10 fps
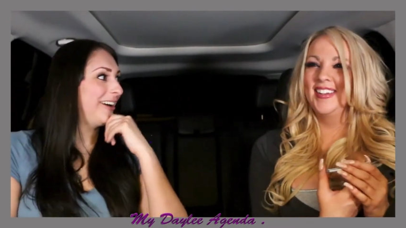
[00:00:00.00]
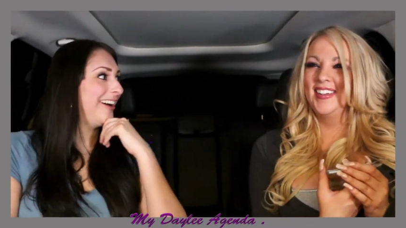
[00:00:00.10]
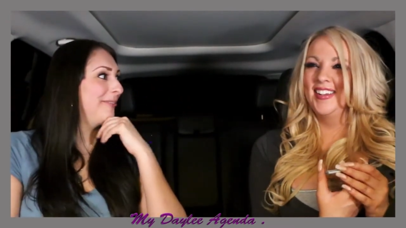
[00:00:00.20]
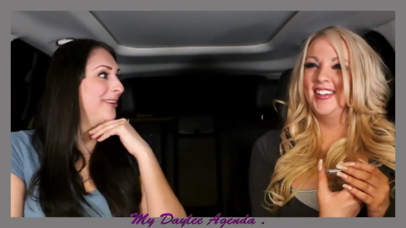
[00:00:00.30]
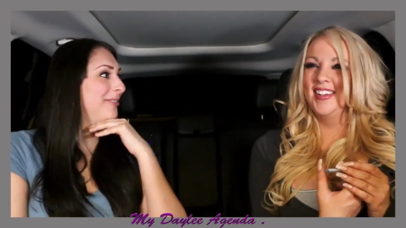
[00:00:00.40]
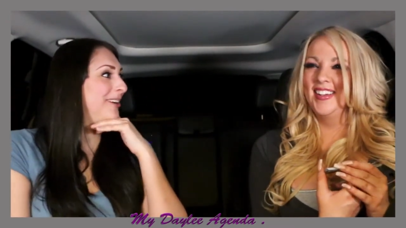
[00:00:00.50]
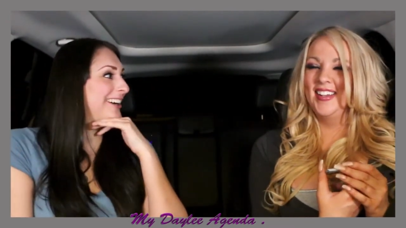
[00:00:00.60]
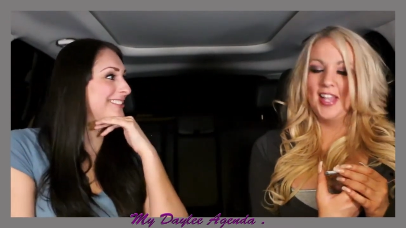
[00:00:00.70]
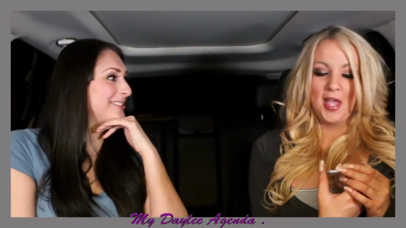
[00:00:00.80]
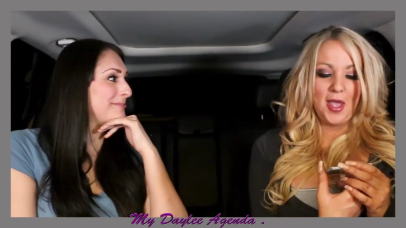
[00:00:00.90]
Speaker 1: I'm gonna
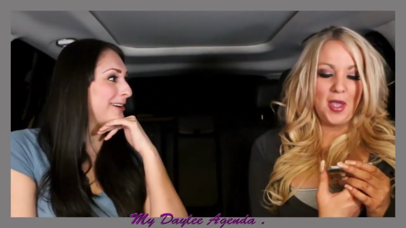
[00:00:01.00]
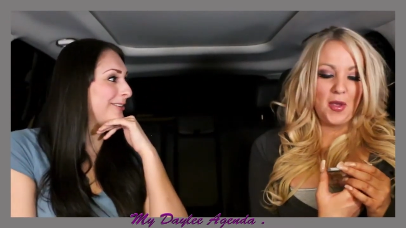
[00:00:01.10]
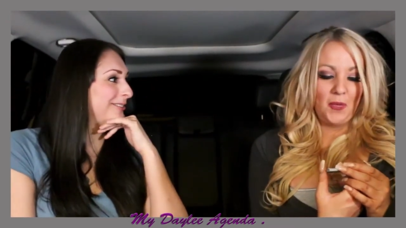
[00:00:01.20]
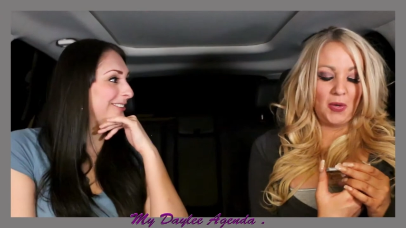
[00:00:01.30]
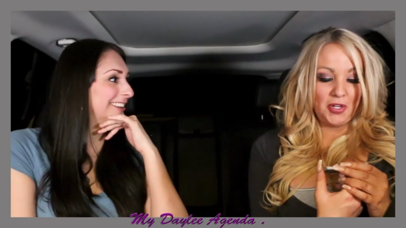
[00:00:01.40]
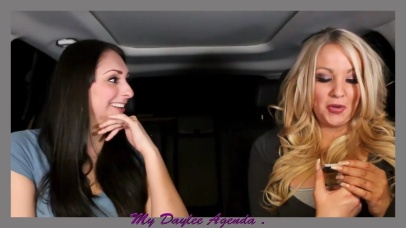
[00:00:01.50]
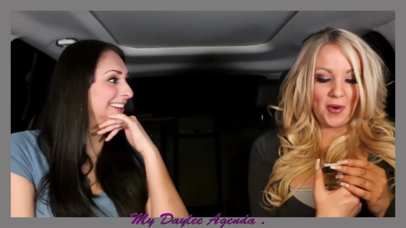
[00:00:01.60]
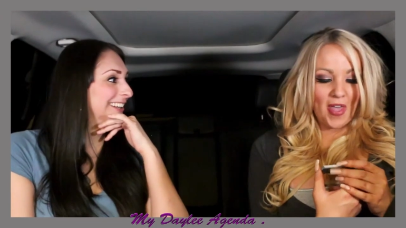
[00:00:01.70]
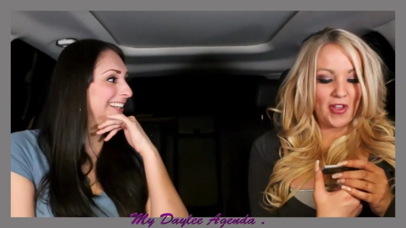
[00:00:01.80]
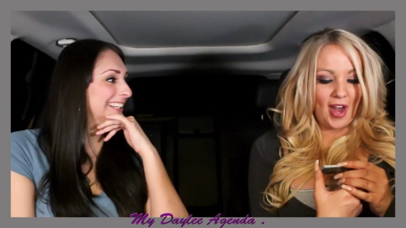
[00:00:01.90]
wax your butthole. Would you
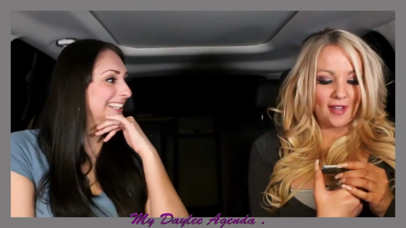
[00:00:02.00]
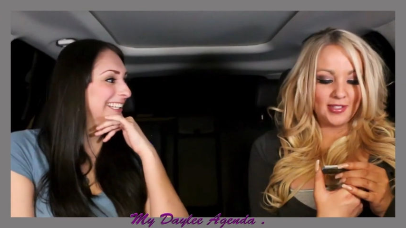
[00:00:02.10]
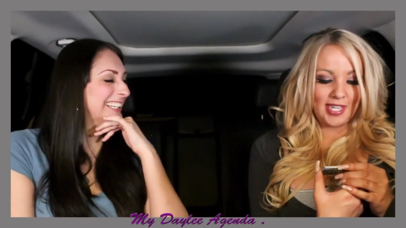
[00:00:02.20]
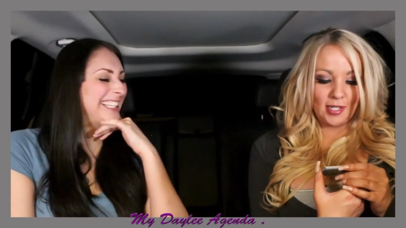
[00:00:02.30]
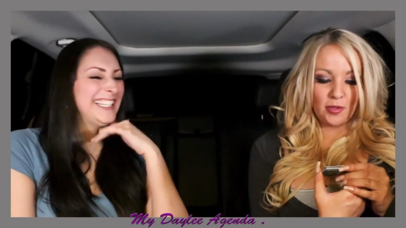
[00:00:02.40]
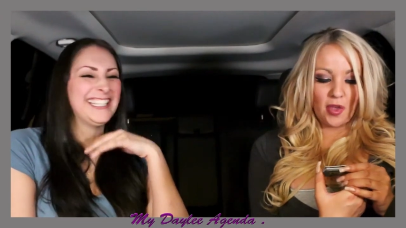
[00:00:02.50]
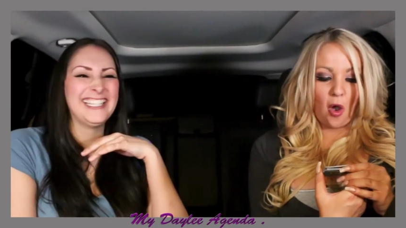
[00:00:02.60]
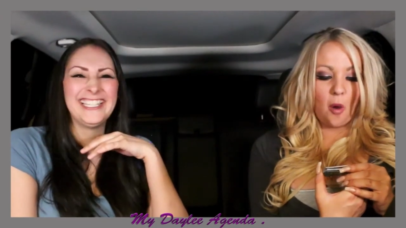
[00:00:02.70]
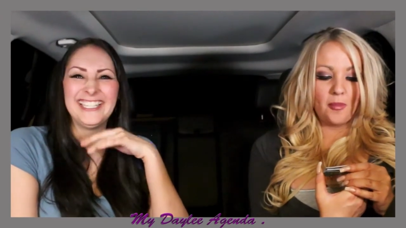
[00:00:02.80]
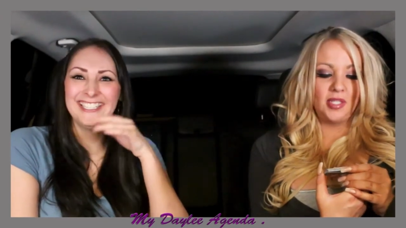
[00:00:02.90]
rather have sex with a
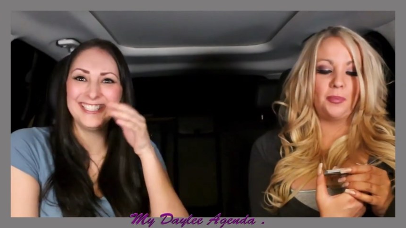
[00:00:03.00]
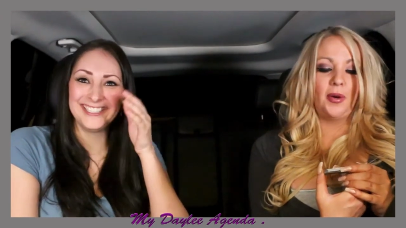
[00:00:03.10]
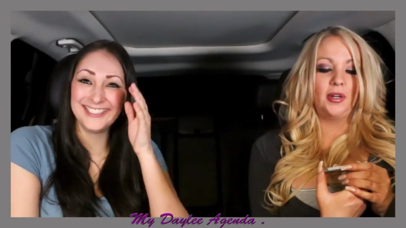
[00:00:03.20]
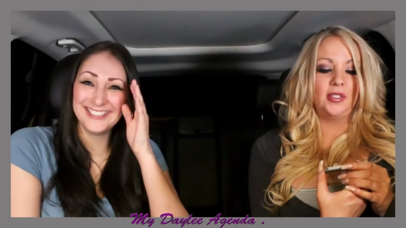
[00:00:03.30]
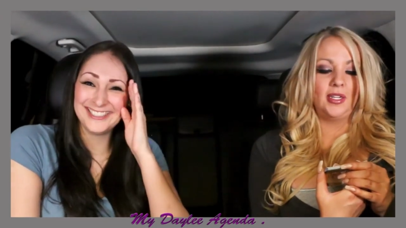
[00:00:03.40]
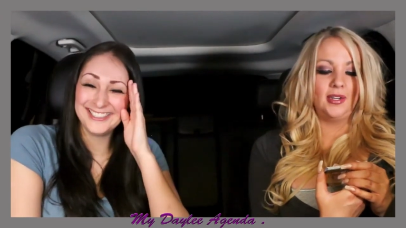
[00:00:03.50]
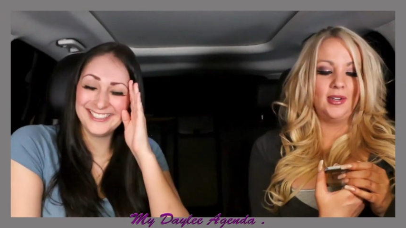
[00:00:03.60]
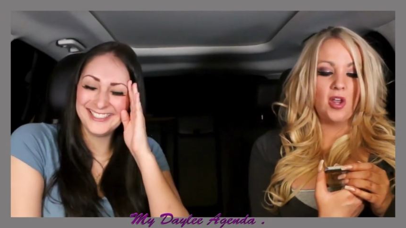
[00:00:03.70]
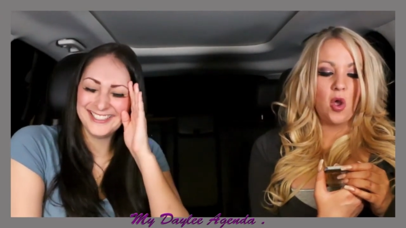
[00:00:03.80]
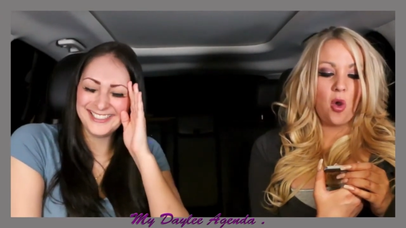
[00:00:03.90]
homeless
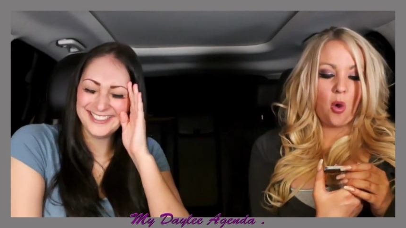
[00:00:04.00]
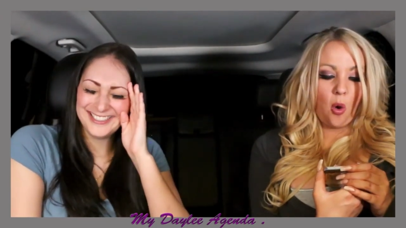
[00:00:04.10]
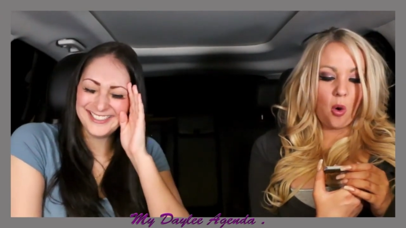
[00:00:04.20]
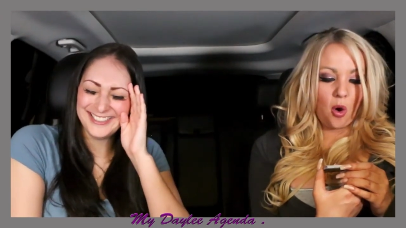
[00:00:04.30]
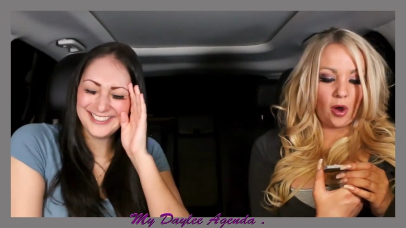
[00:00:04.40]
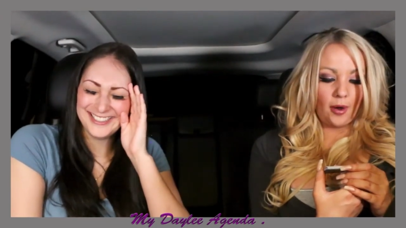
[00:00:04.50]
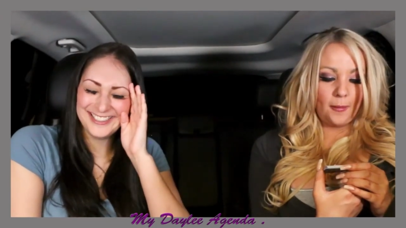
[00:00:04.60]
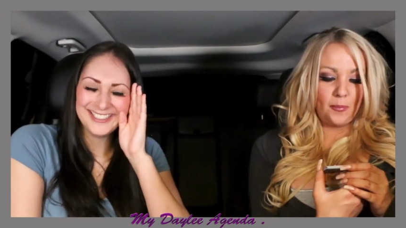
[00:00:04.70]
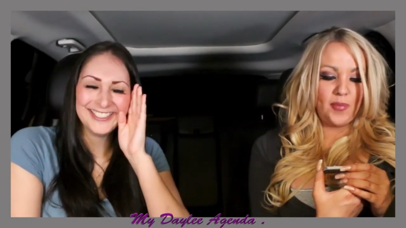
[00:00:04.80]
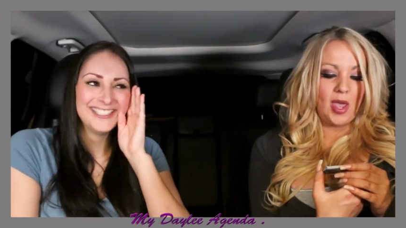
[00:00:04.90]
person or
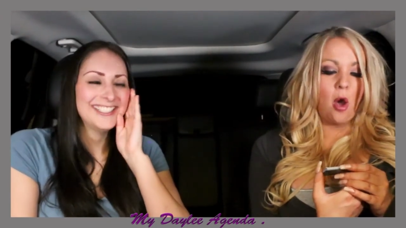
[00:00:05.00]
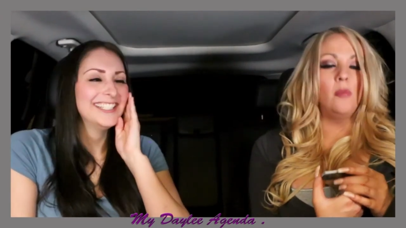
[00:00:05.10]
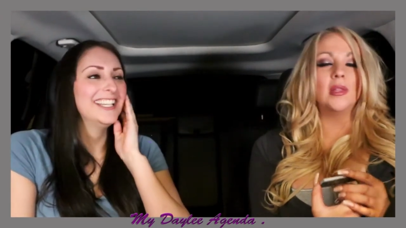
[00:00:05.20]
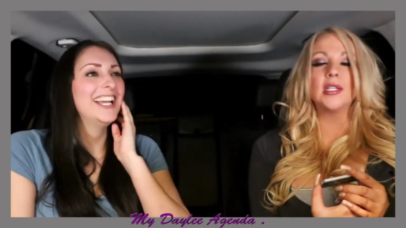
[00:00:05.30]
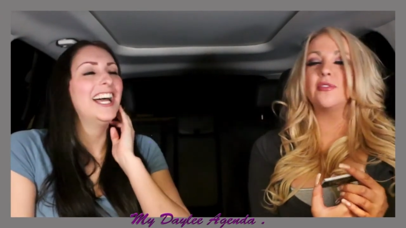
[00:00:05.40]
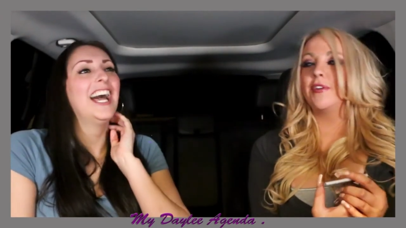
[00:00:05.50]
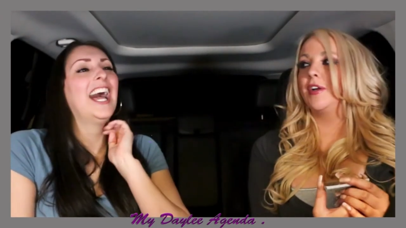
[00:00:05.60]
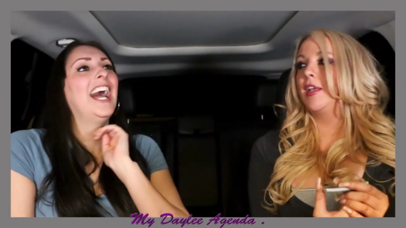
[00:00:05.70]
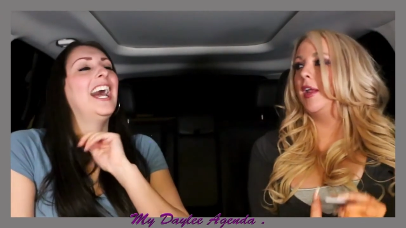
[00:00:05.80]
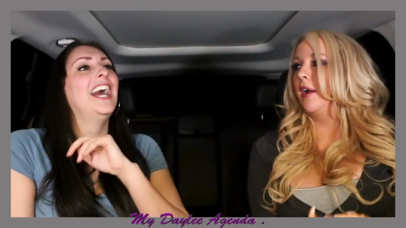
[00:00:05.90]
be homeless
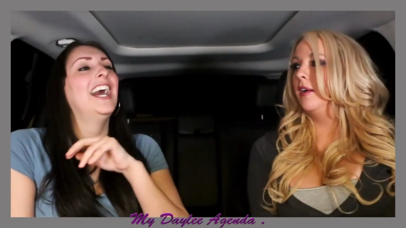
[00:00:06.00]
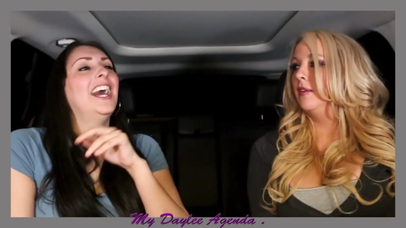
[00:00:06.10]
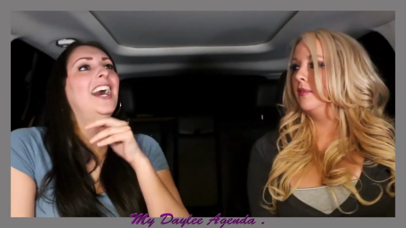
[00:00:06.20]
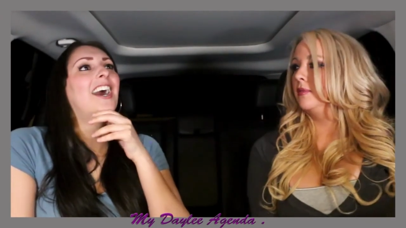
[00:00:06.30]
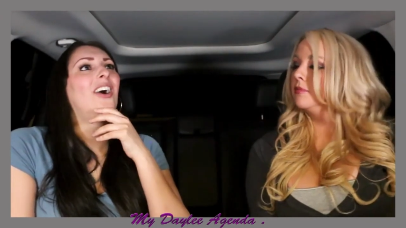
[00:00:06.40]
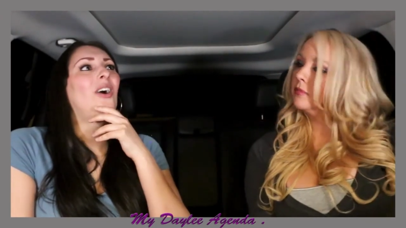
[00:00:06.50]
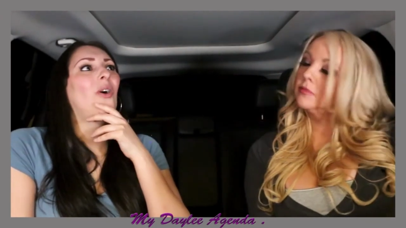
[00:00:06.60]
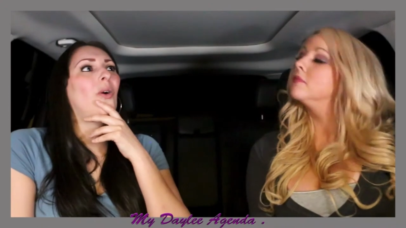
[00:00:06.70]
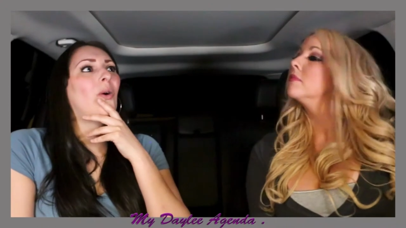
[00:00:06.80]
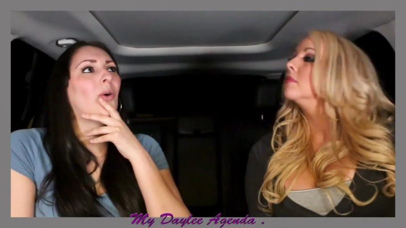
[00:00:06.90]
for a year?
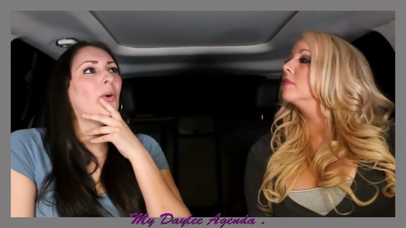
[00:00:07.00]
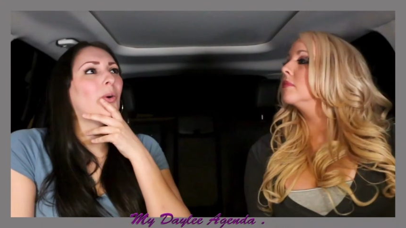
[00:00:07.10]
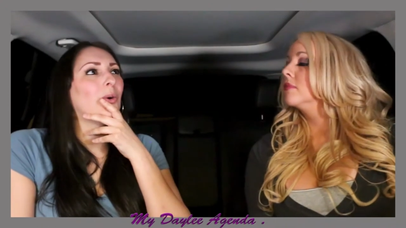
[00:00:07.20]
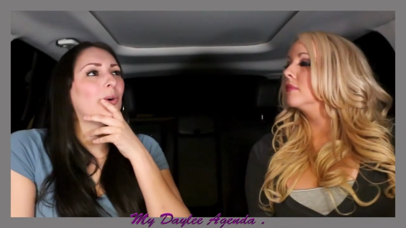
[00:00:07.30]
Oh.